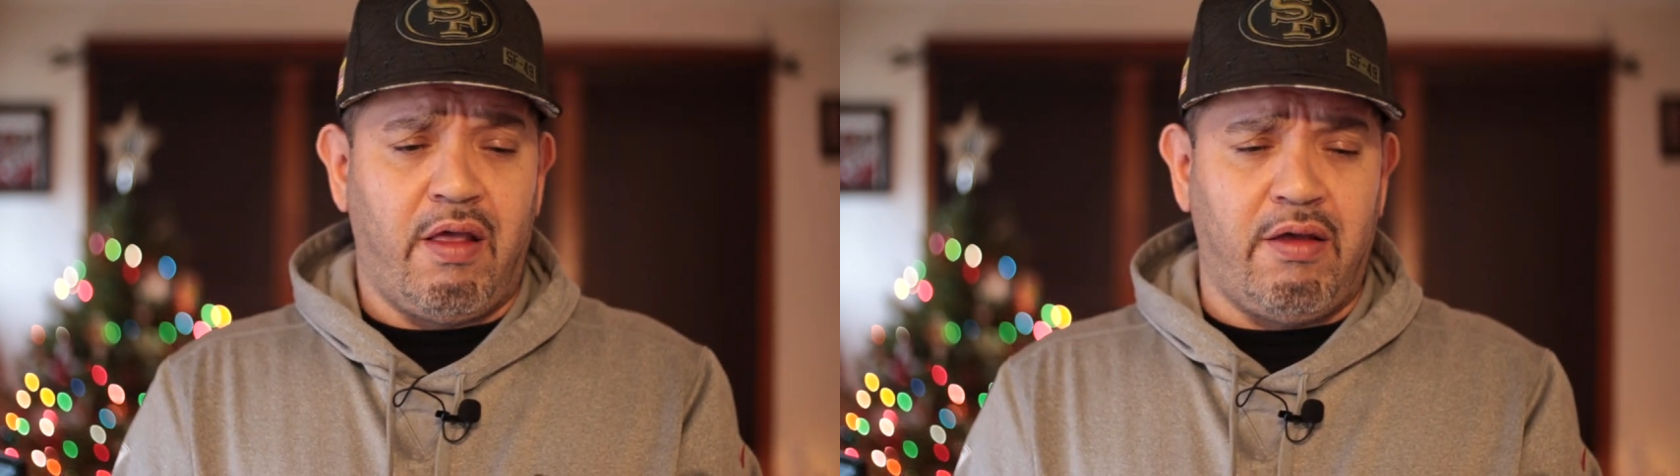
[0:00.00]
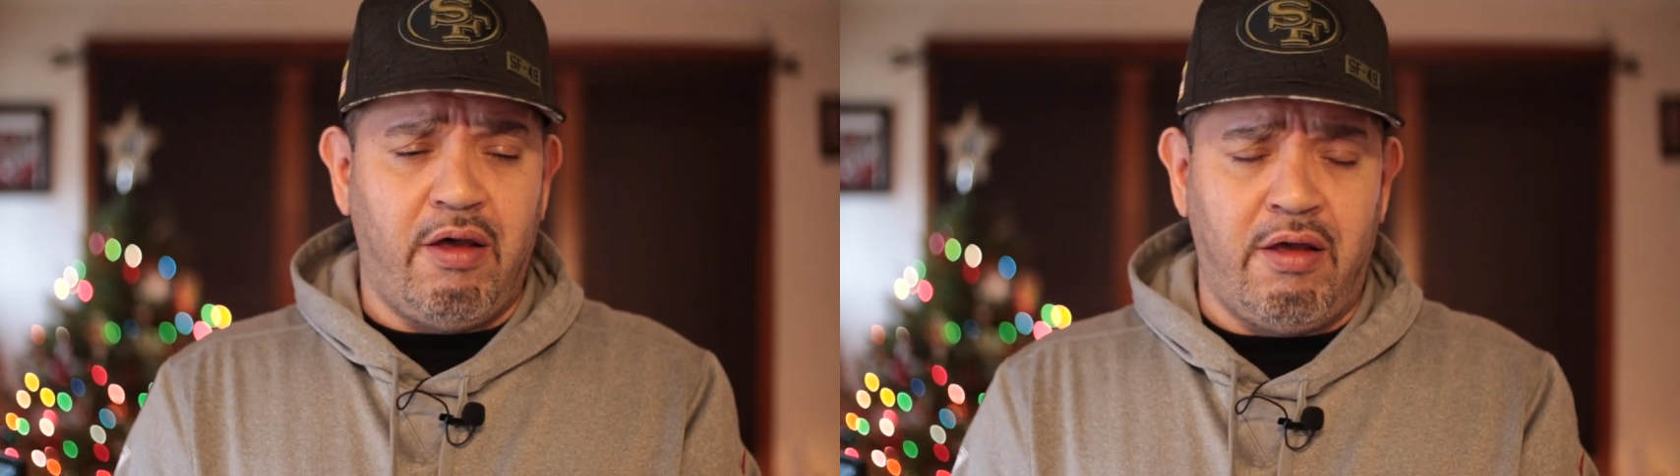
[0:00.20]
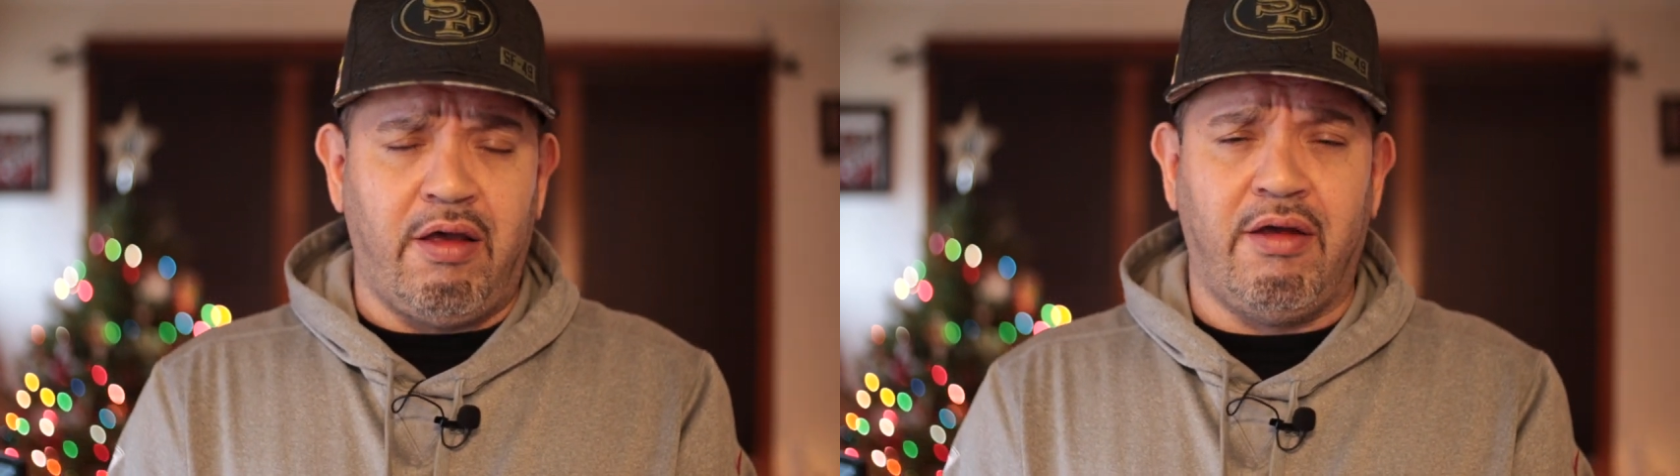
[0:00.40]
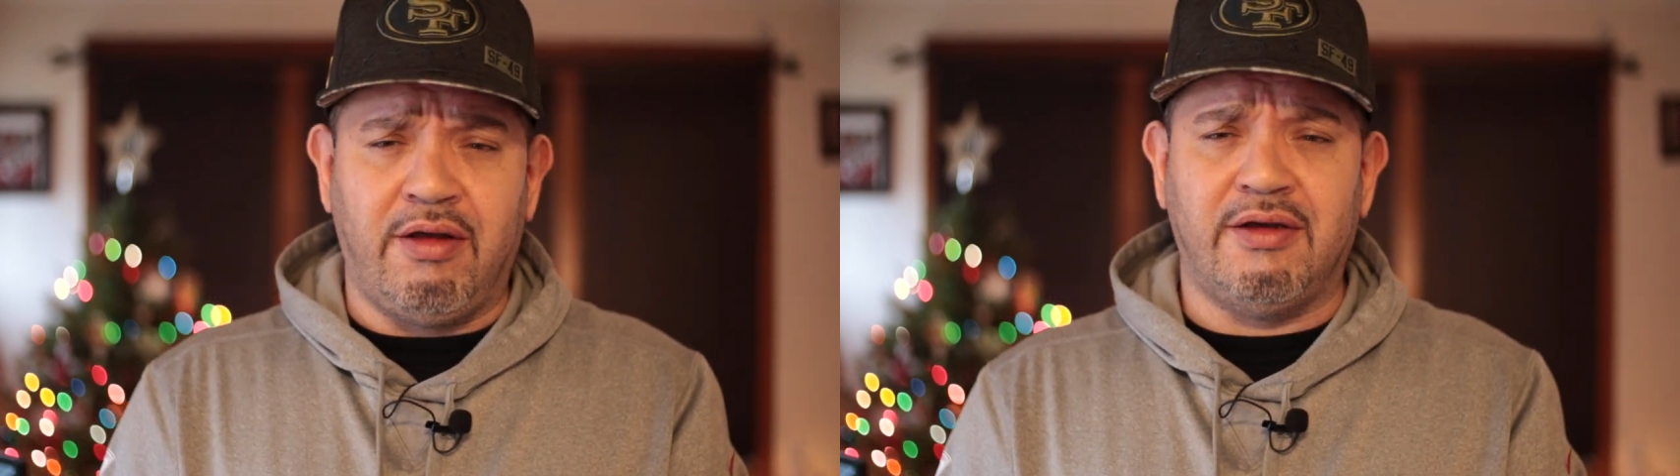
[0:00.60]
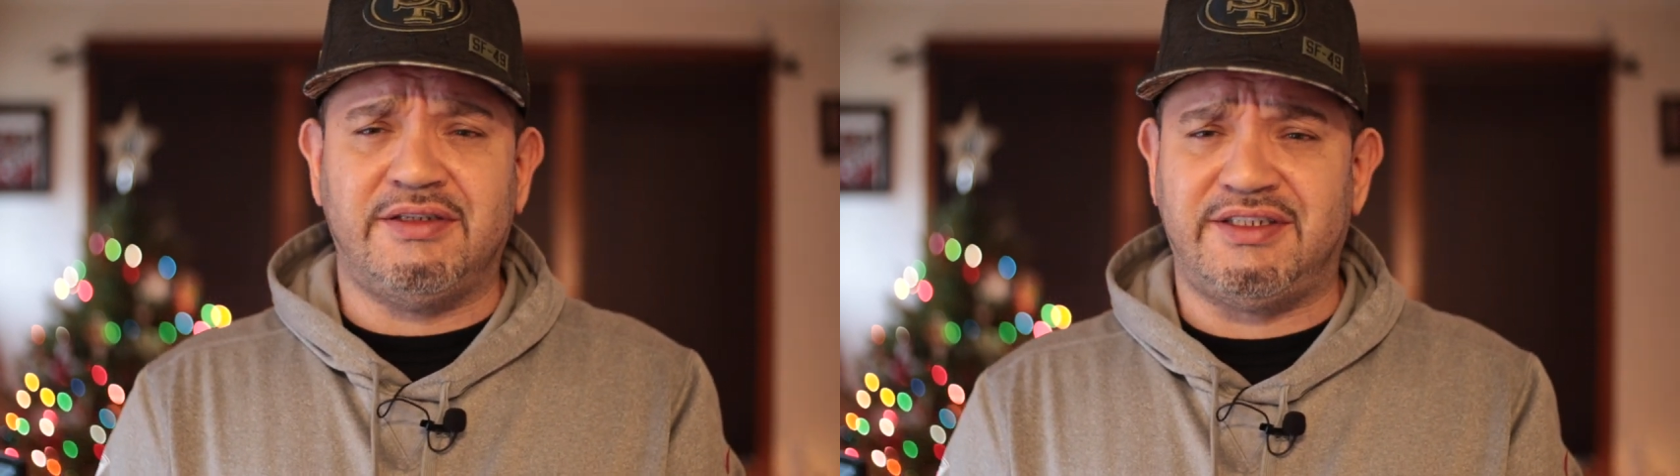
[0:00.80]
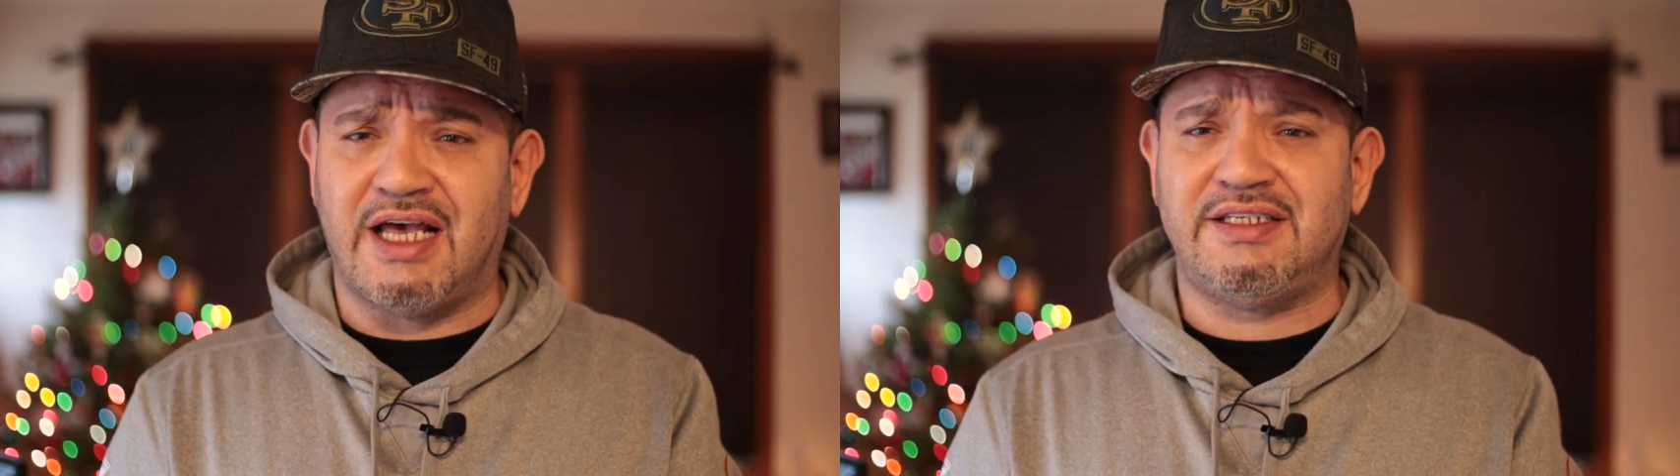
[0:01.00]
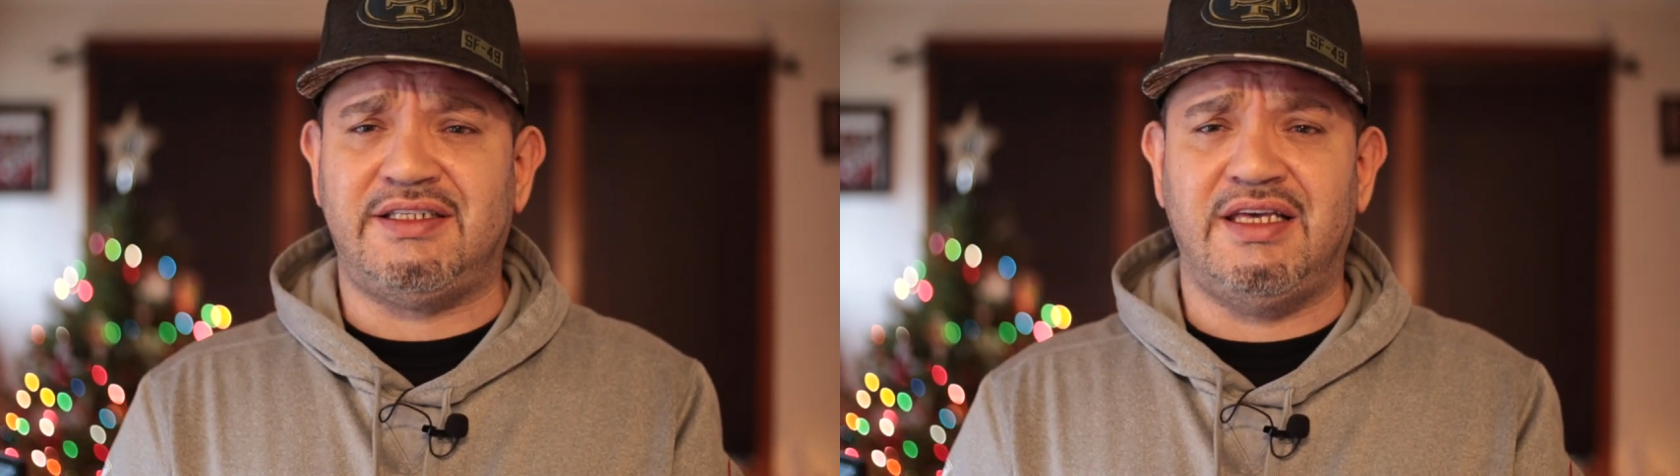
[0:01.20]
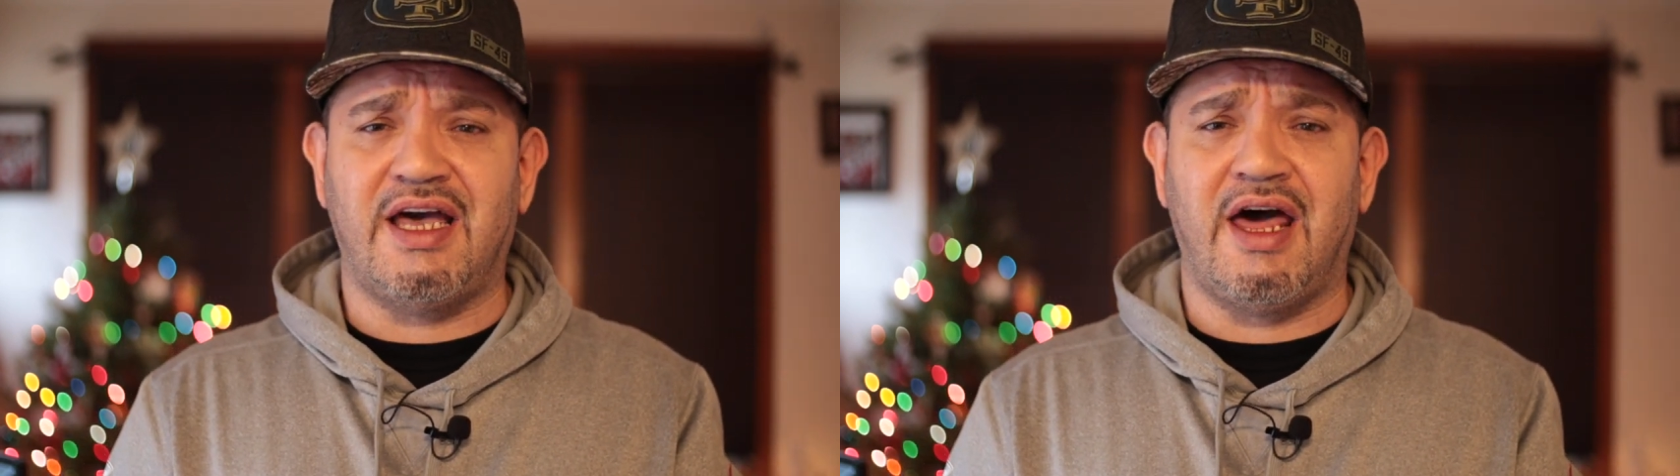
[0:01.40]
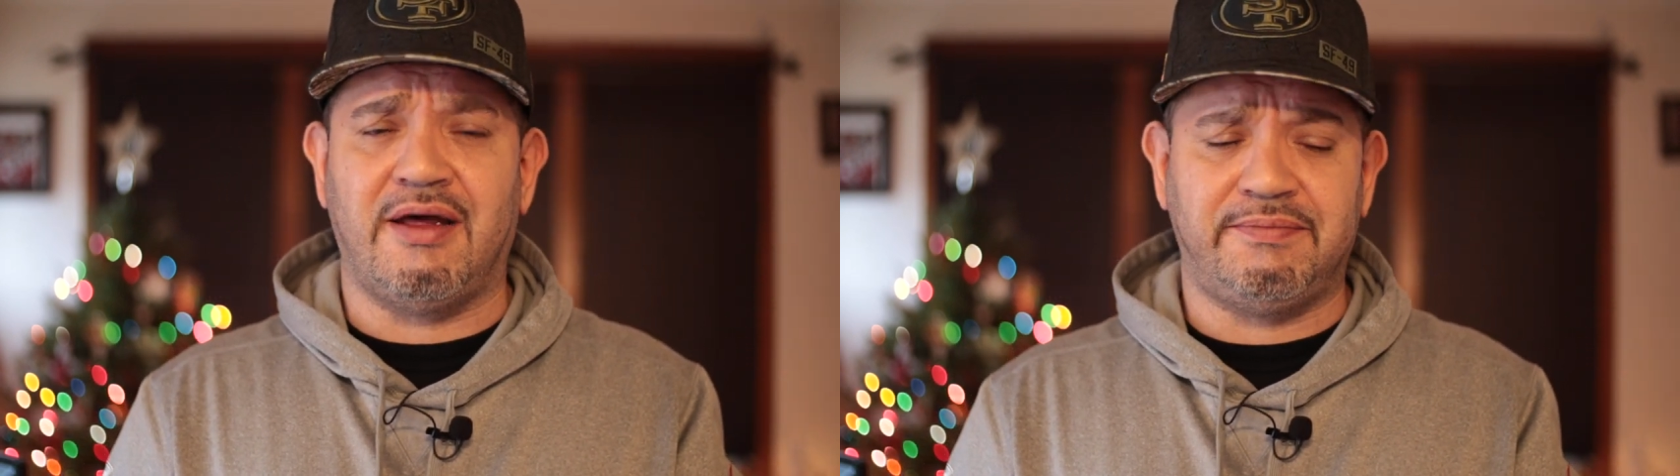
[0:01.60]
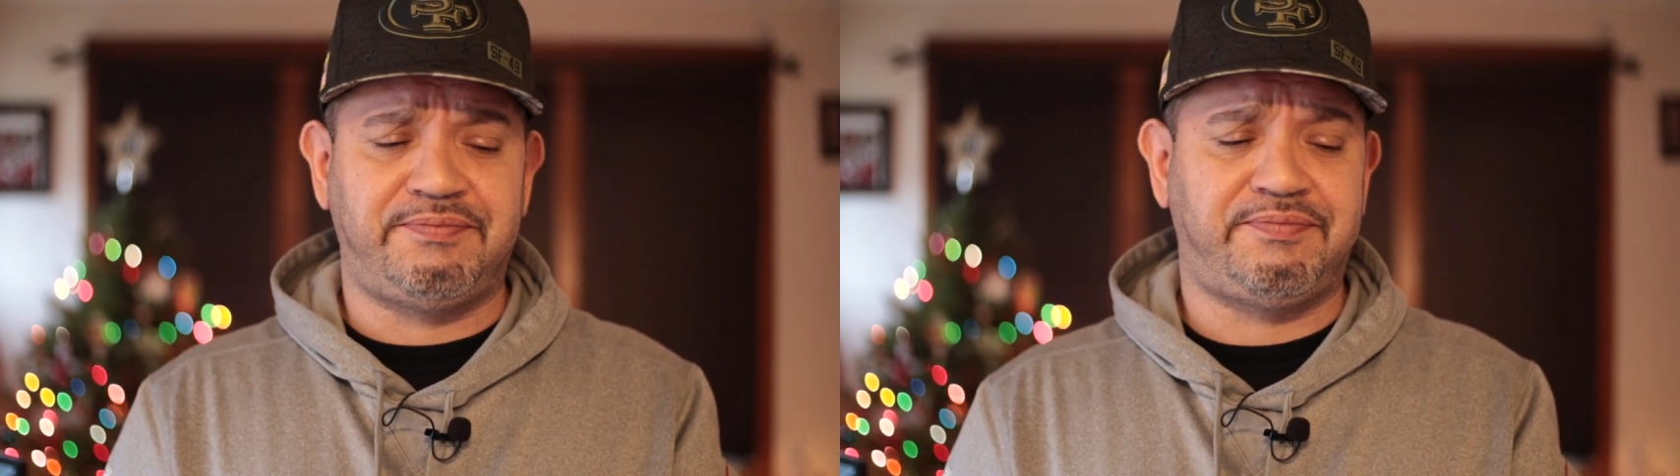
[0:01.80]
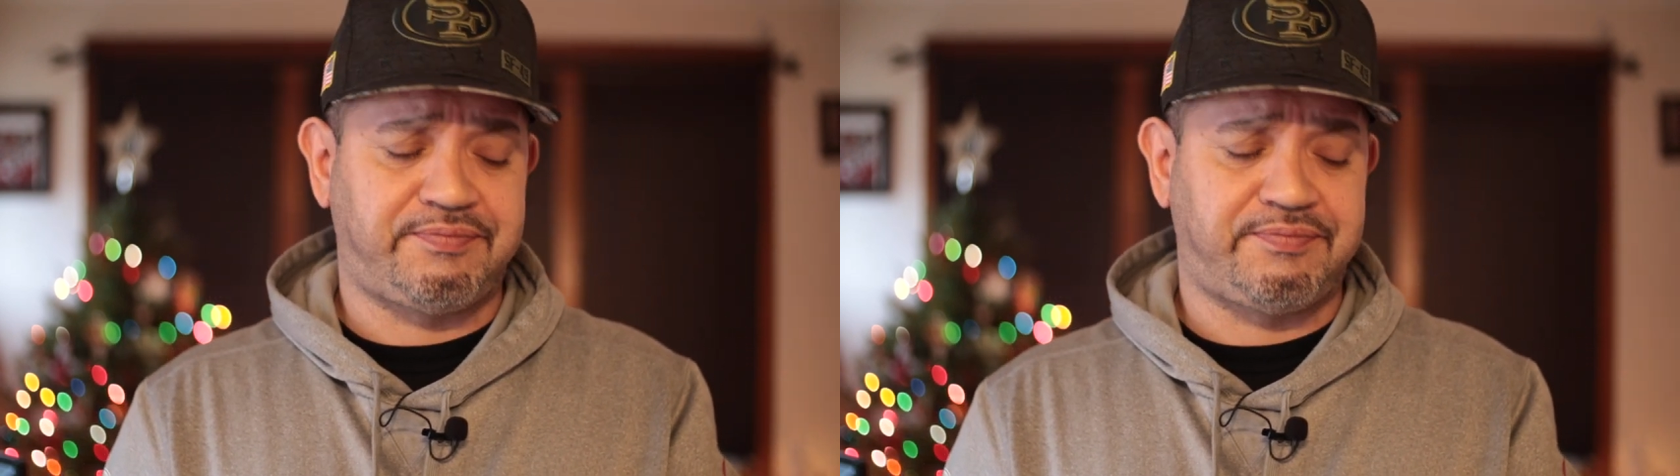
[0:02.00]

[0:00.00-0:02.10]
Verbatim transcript: zesty kind of